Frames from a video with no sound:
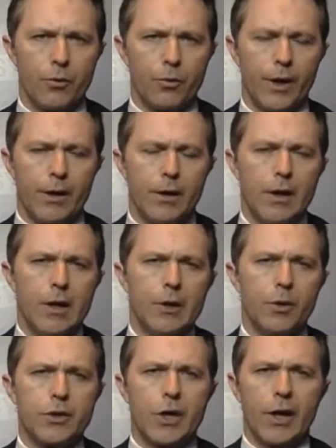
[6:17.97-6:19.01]
When
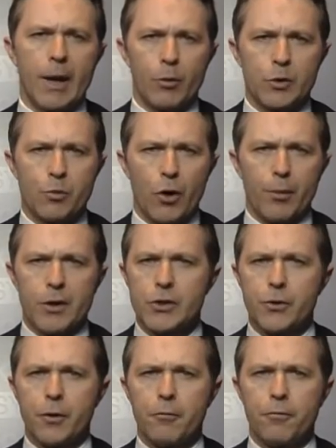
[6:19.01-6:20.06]
Tony Abbott was Prime
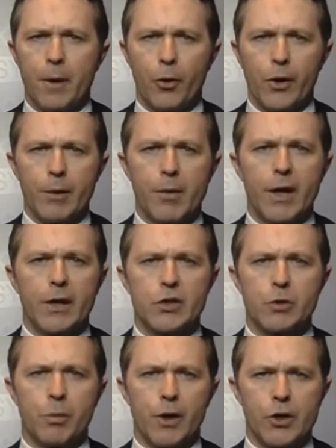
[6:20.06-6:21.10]
Minister in February, he made a
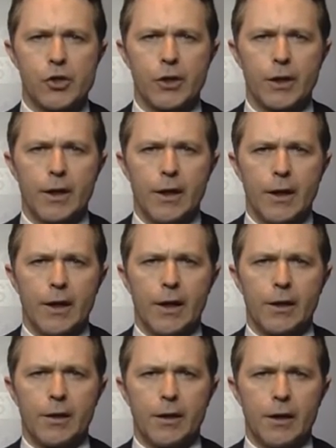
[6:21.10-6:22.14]
speech
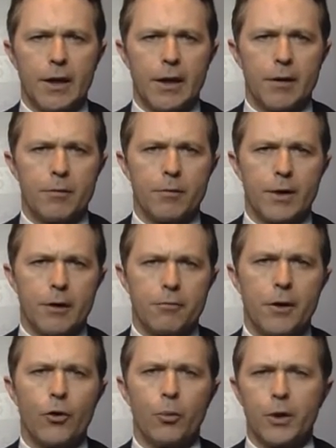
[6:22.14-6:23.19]
at the
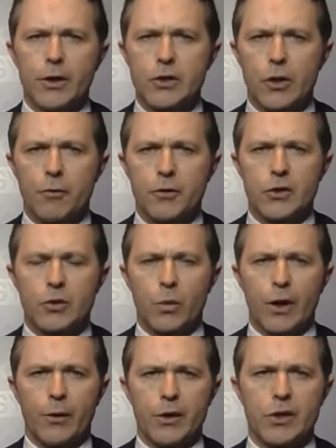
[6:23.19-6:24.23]
federal police offices
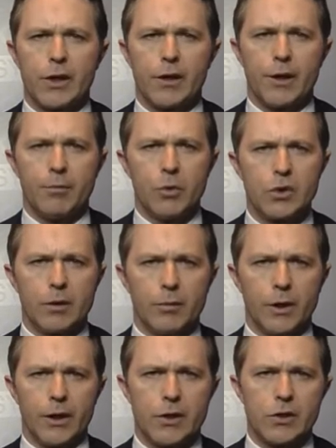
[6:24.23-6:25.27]
where he said that Muslim
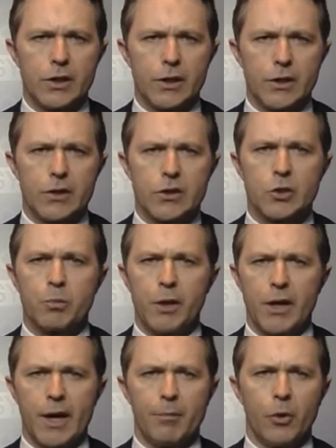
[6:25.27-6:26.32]
leaders need to
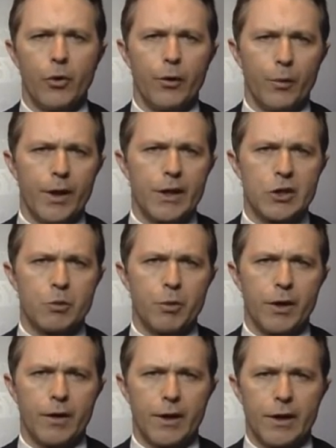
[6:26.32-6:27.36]
speak up more, and when they
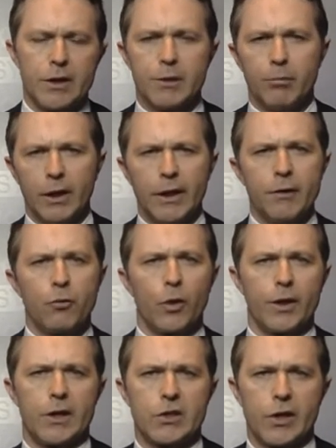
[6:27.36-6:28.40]
speak, they need to believe
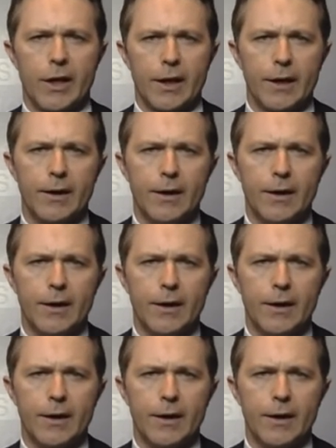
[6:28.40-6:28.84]
what they're saying.